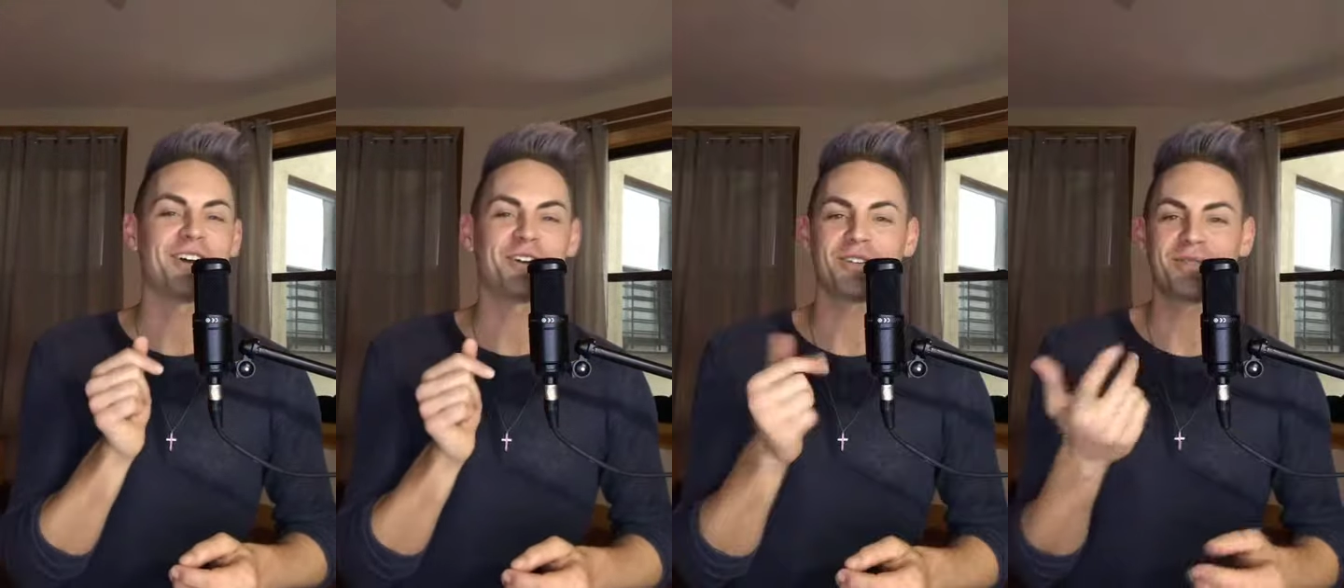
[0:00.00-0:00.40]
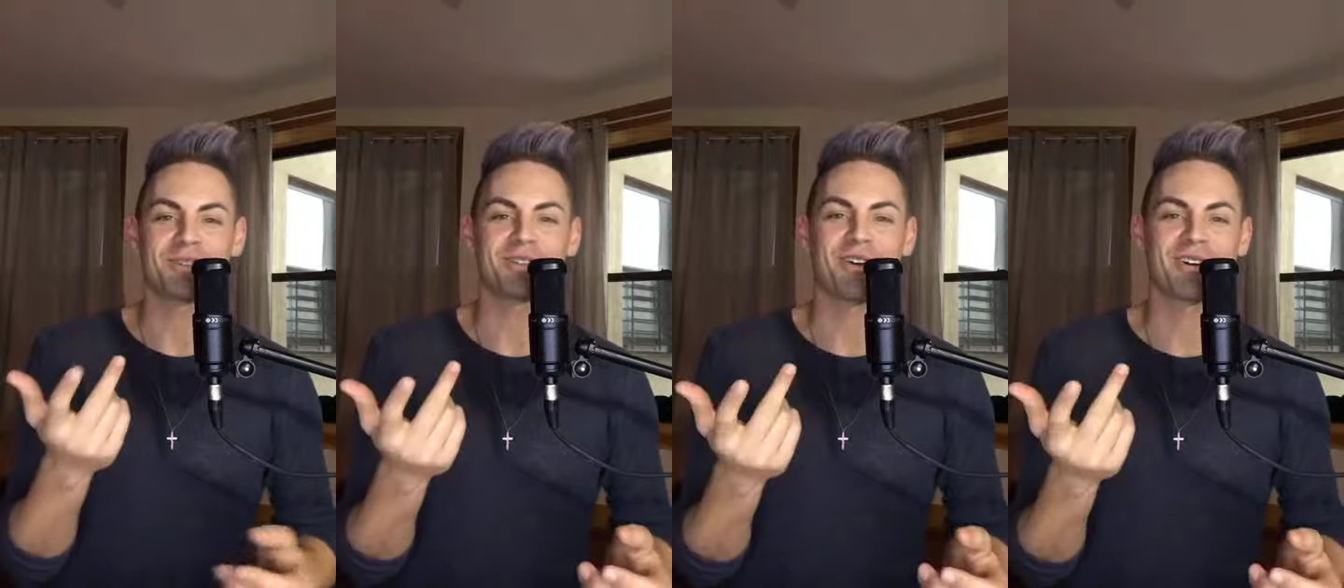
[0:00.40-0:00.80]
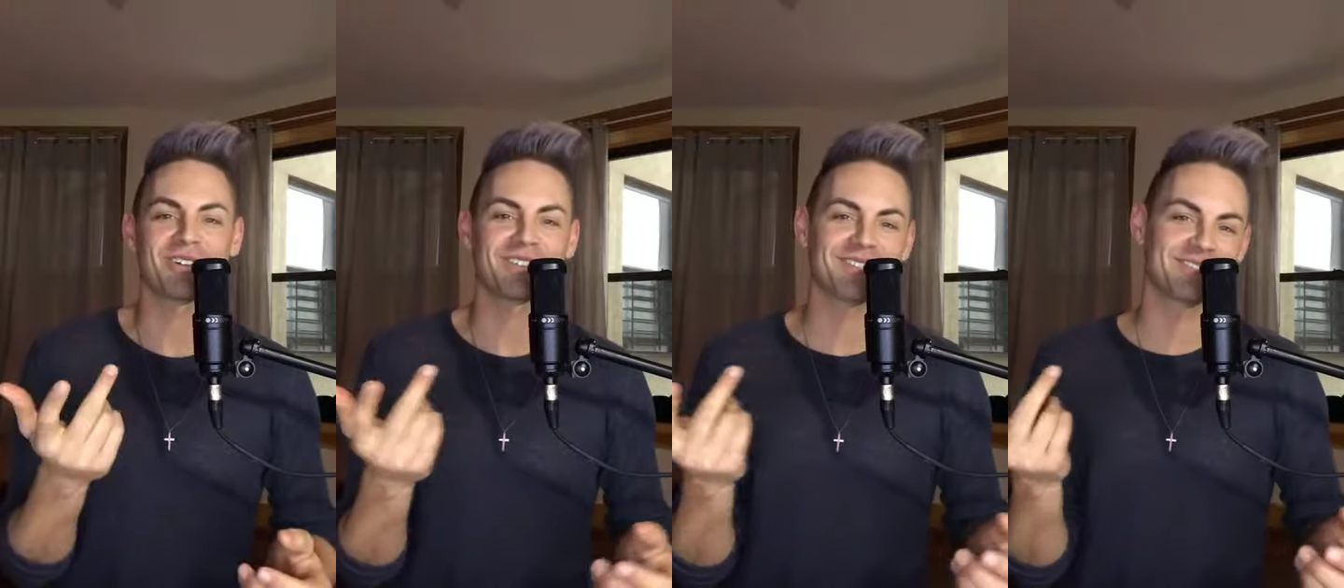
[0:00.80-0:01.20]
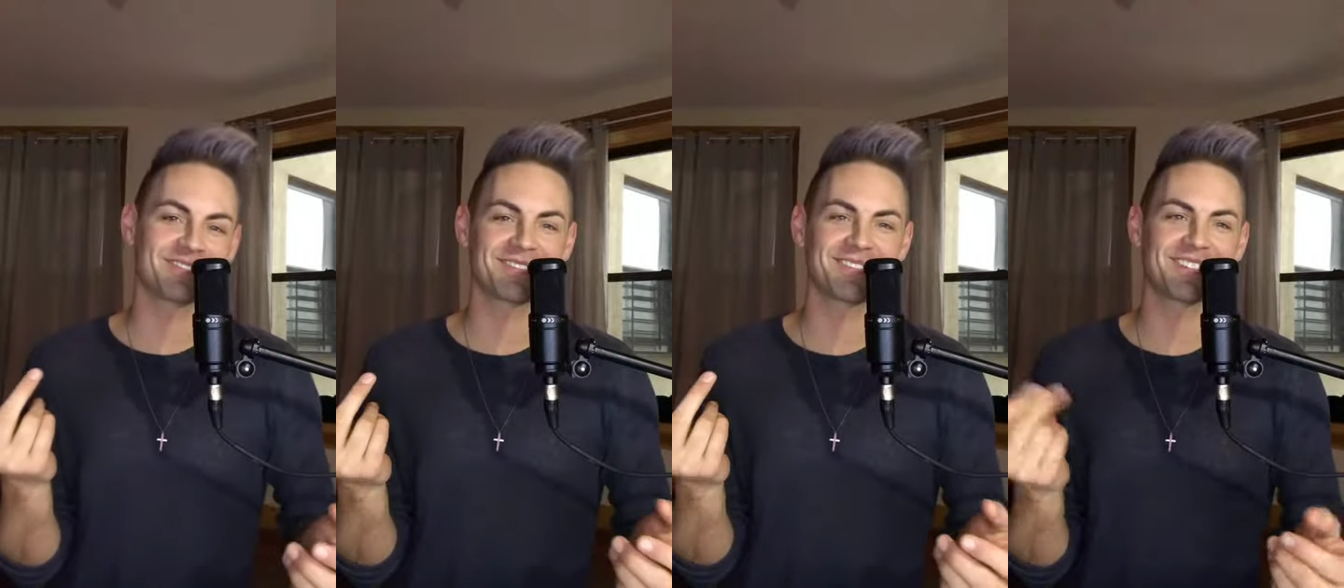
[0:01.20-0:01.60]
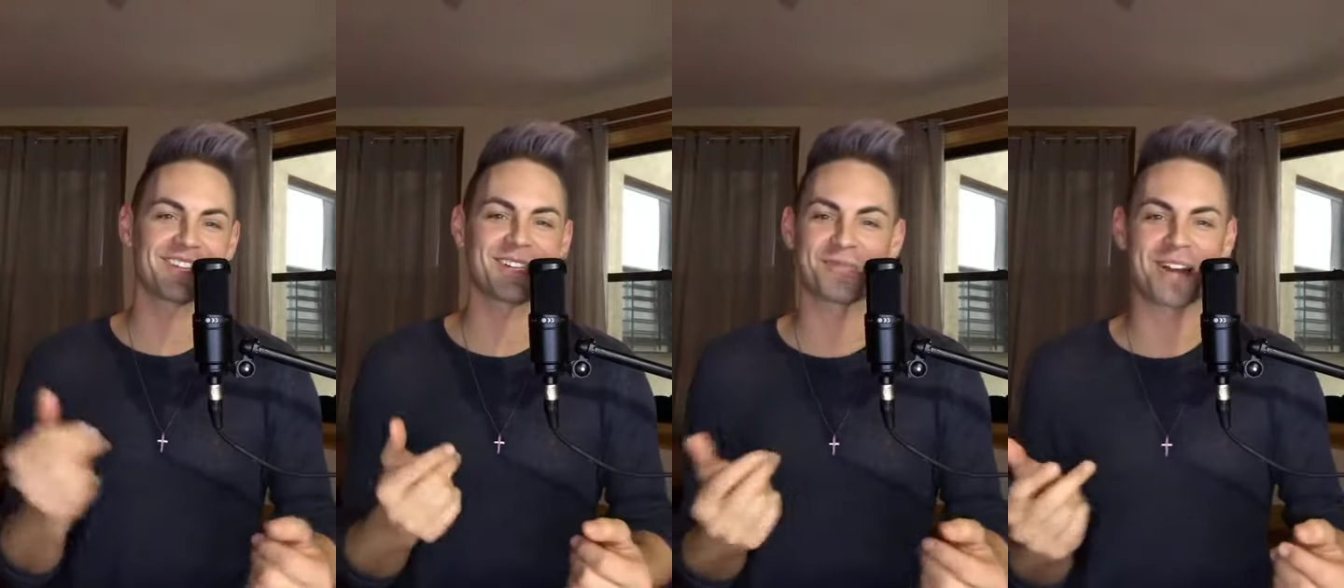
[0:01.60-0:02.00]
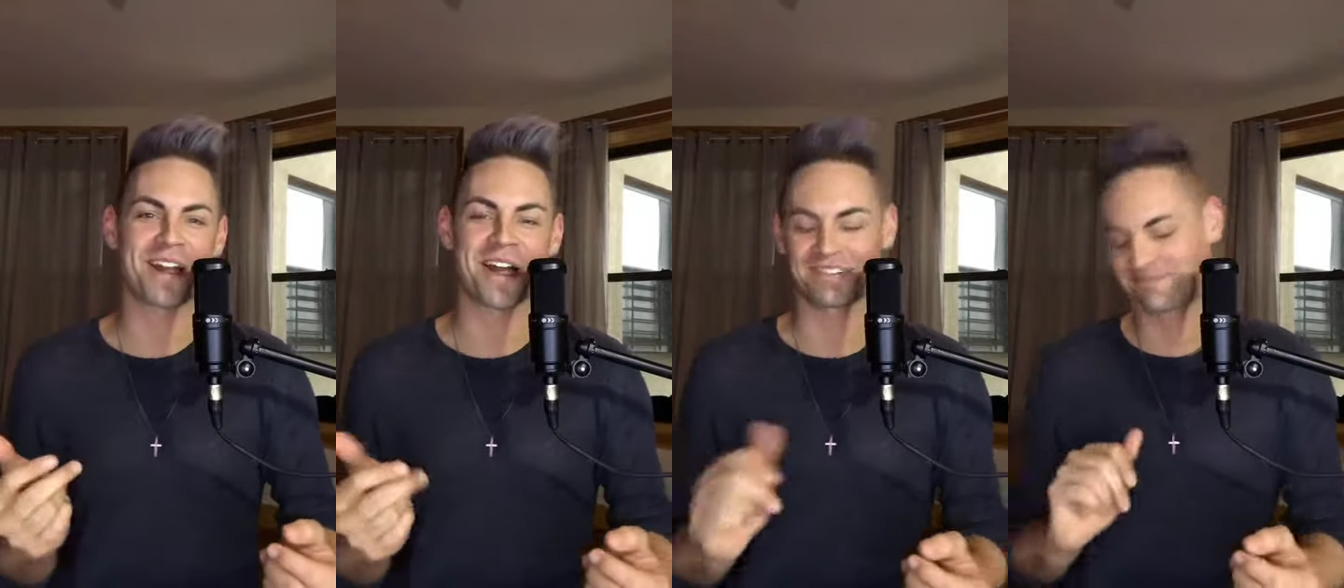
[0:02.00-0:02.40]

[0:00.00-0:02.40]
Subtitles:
Christmas song, because why not?